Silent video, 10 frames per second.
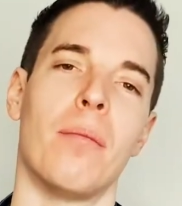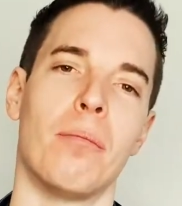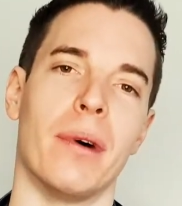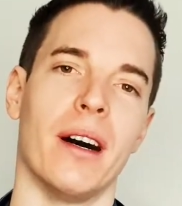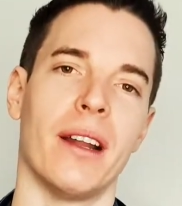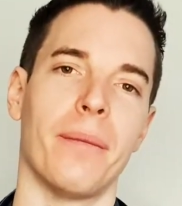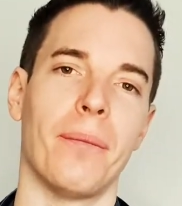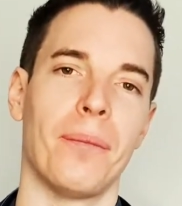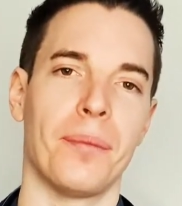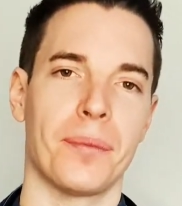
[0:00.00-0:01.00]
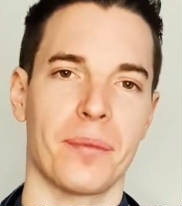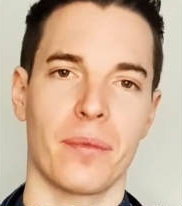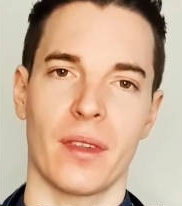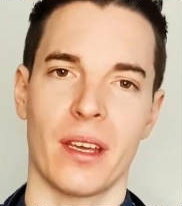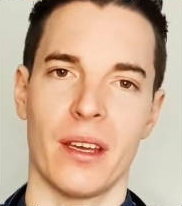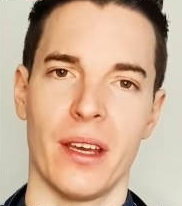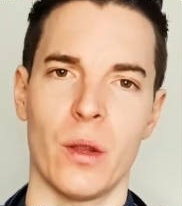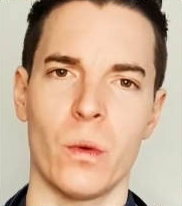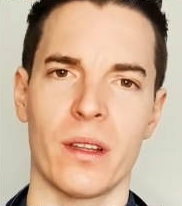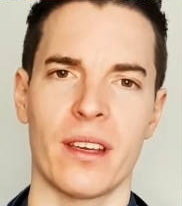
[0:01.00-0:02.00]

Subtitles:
But it will